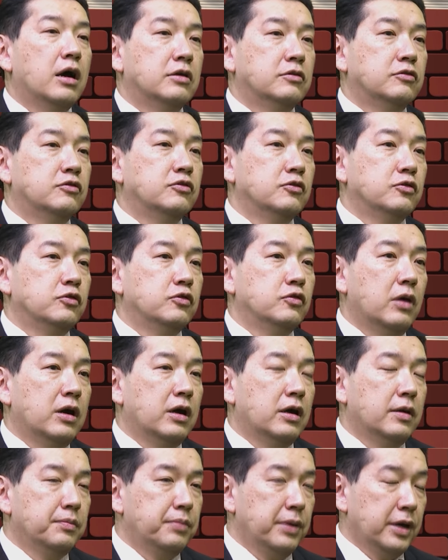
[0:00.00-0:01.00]
to
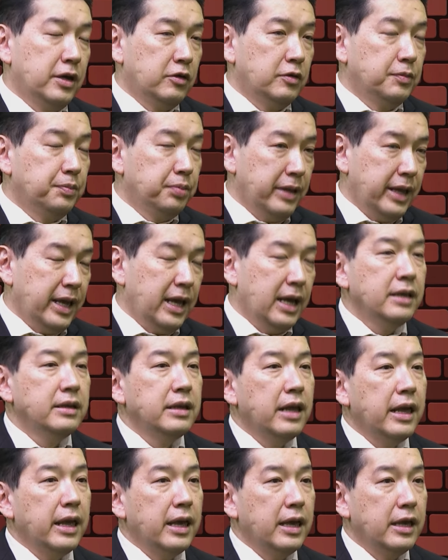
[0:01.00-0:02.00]
better
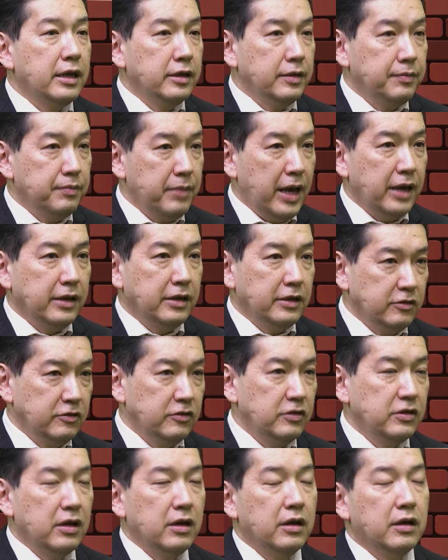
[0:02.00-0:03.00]
plan and
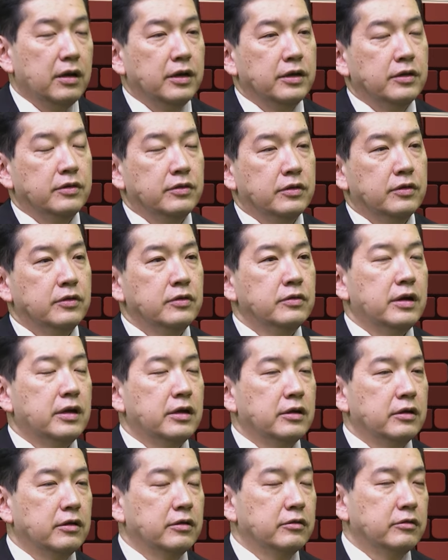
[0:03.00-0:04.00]
manage
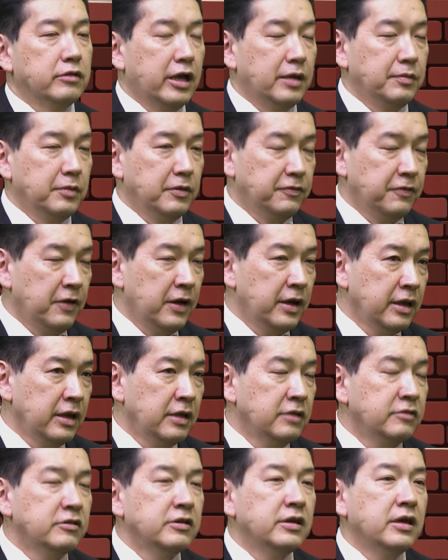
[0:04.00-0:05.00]
climate
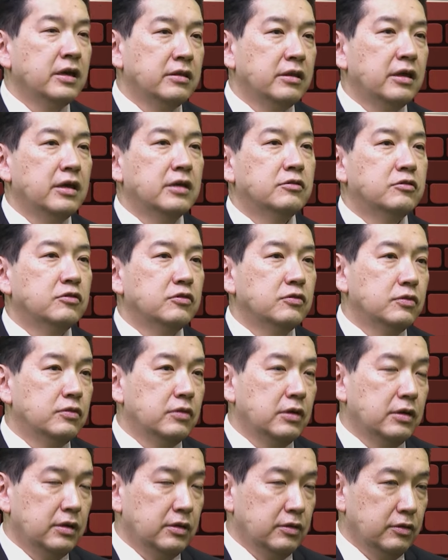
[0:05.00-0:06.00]
financing, and then
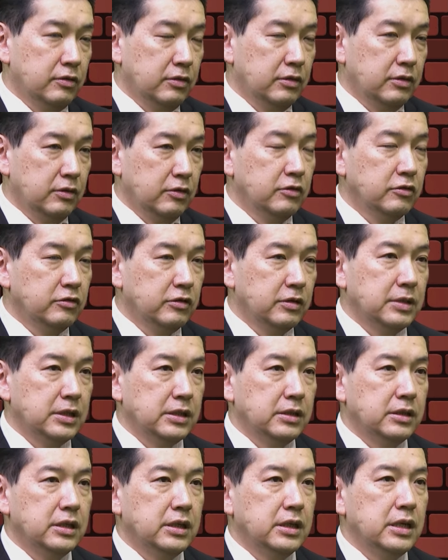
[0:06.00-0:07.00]
to
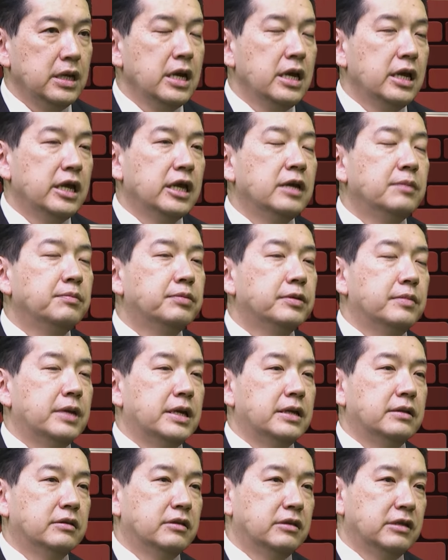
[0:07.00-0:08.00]
ultimately
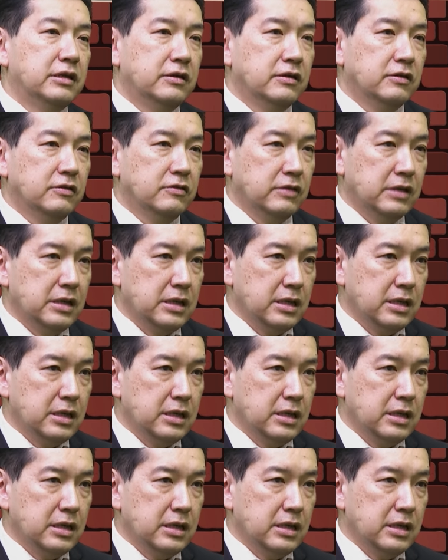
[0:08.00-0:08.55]
implement these